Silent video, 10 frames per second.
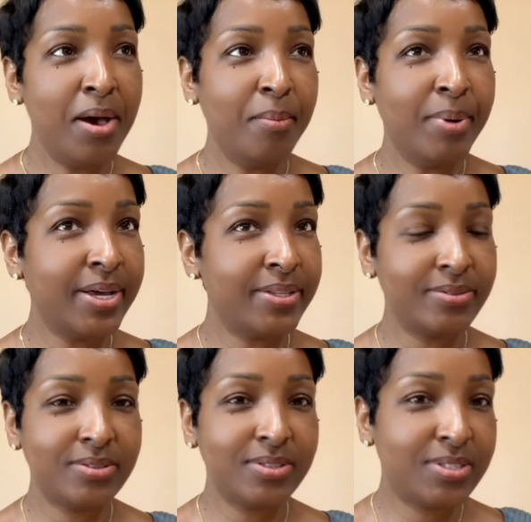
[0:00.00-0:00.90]
But
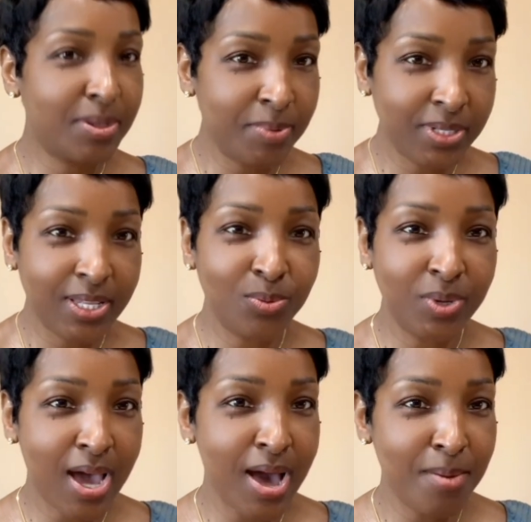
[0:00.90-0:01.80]
typically when
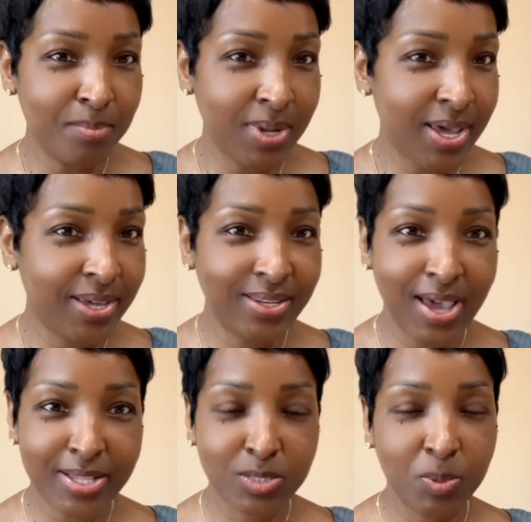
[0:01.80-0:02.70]
I'm like
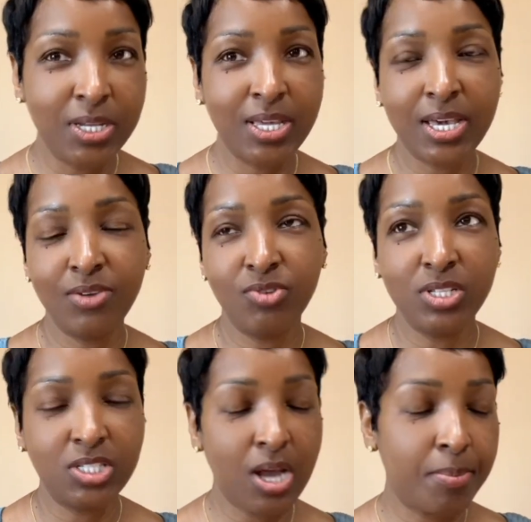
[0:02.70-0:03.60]
not spending and
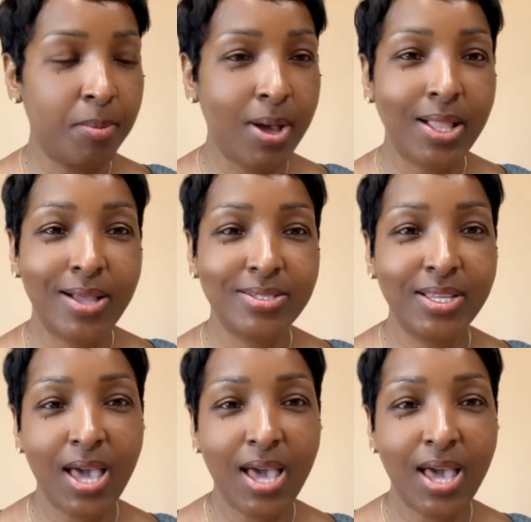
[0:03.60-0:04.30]
really shopping my closet,